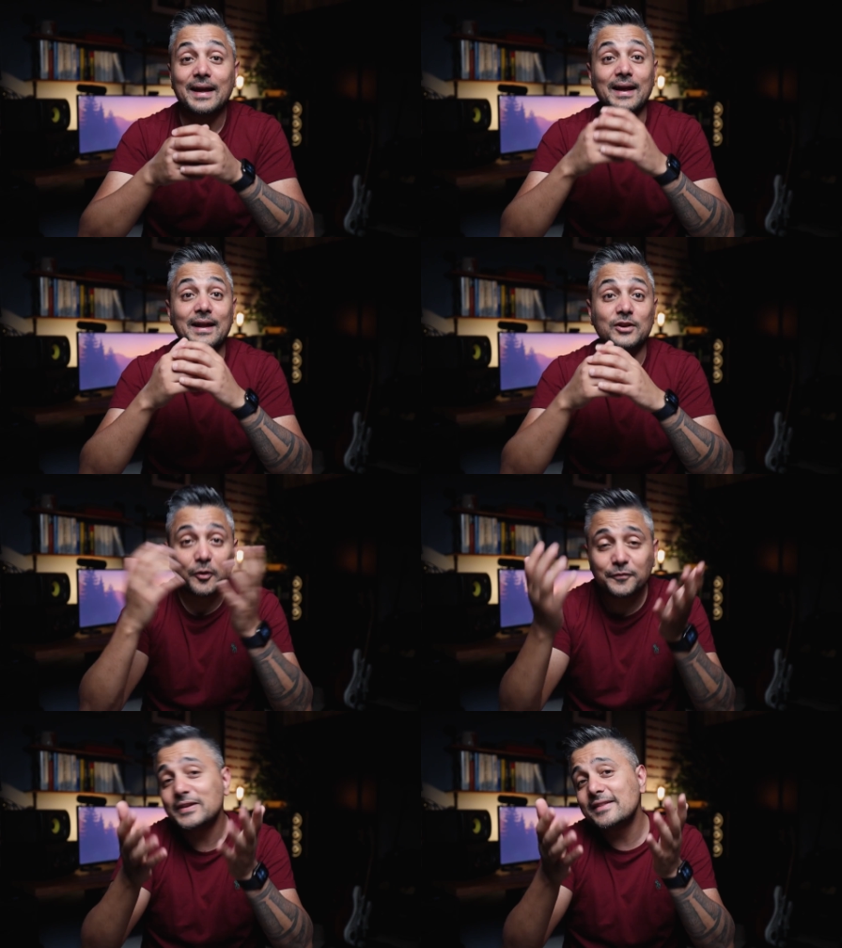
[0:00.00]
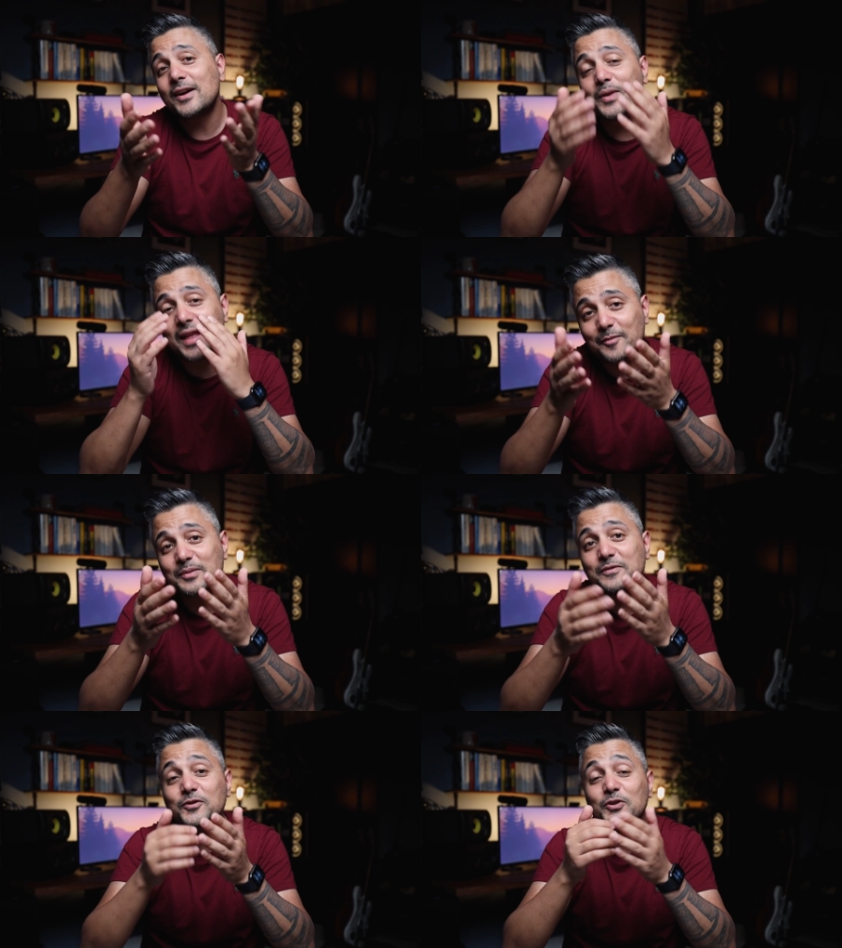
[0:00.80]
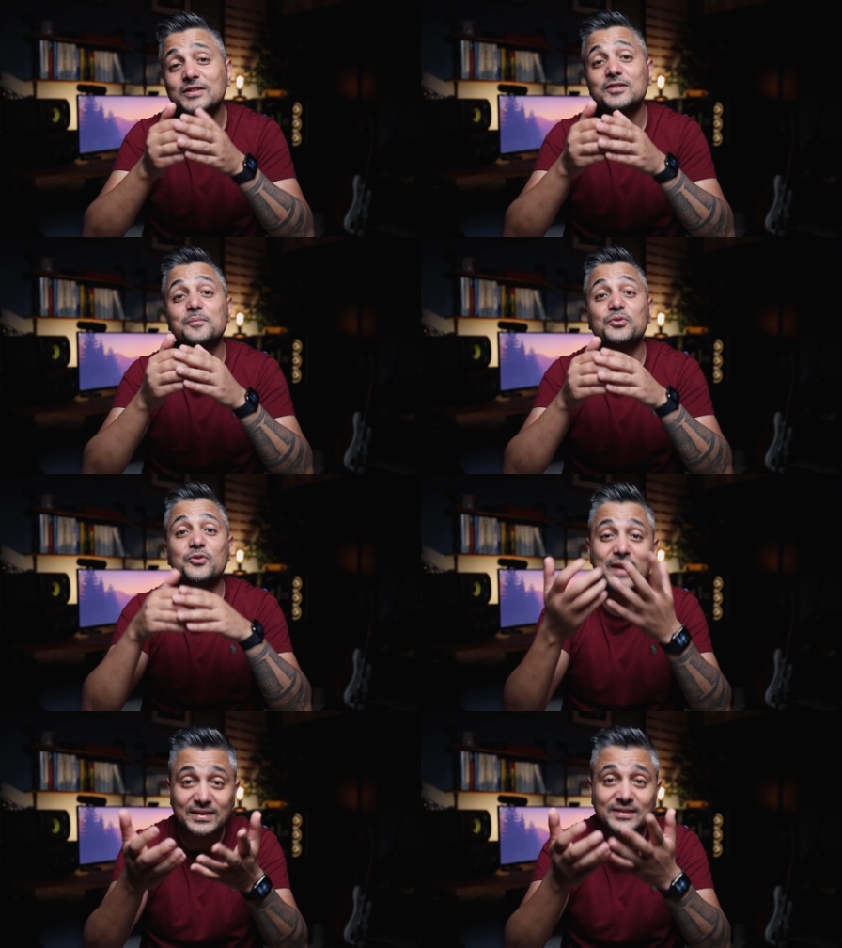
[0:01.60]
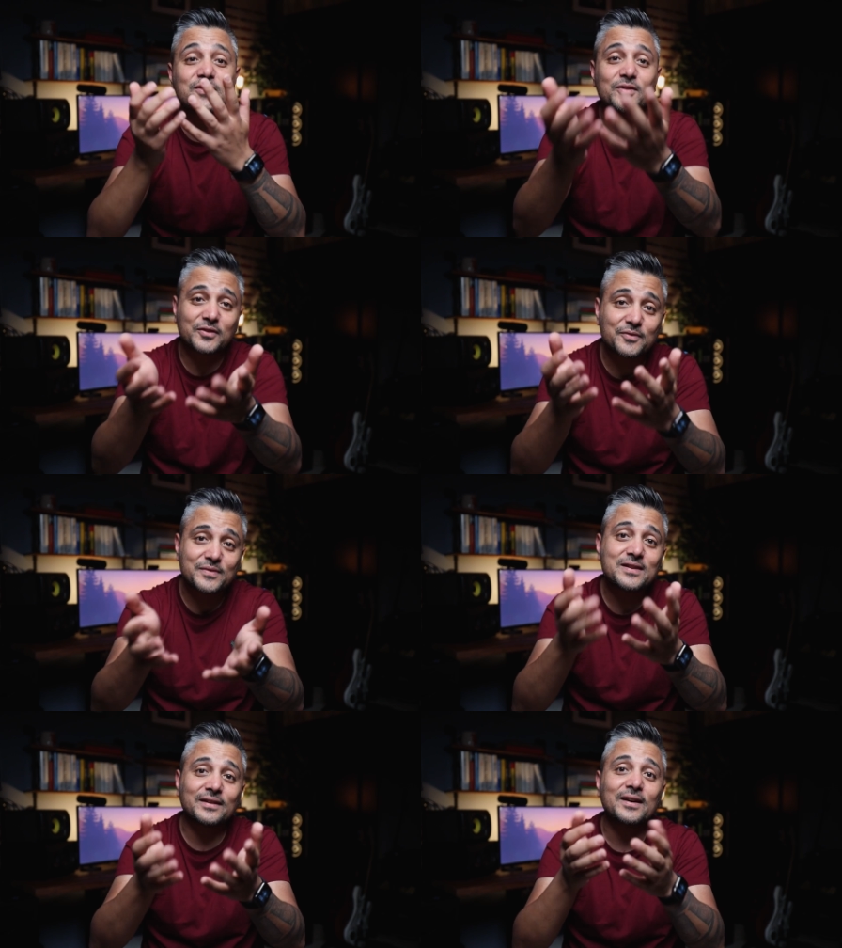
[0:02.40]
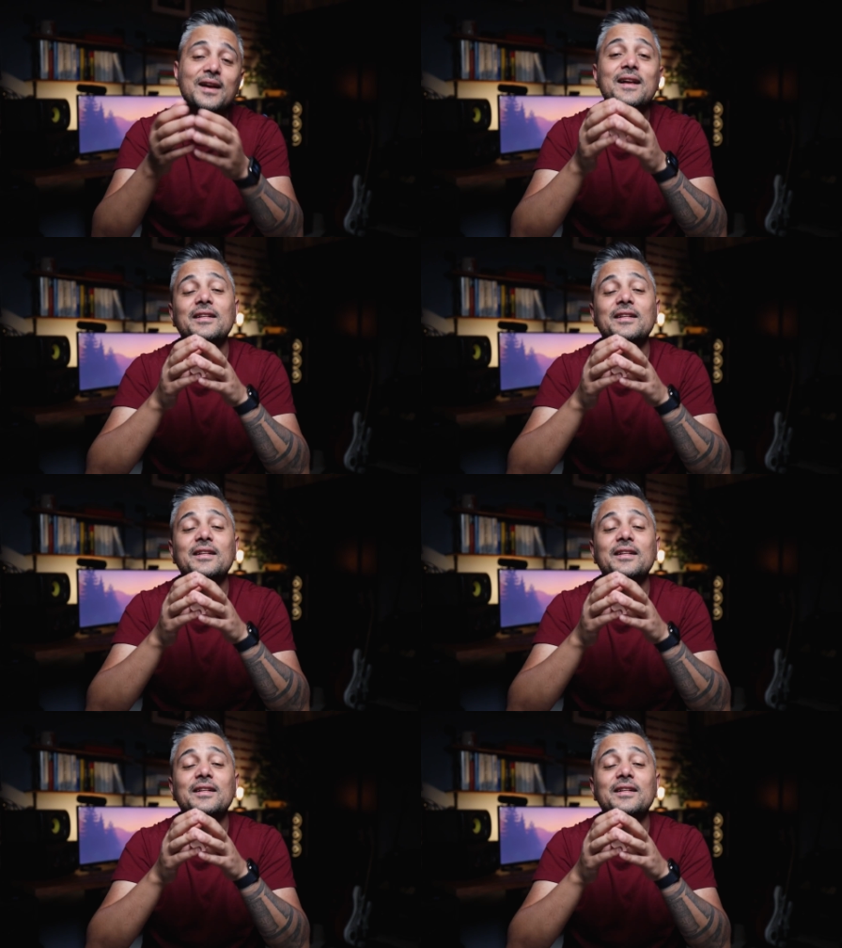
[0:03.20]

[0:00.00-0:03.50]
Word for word: And hopefully that will help you focus on progressing your career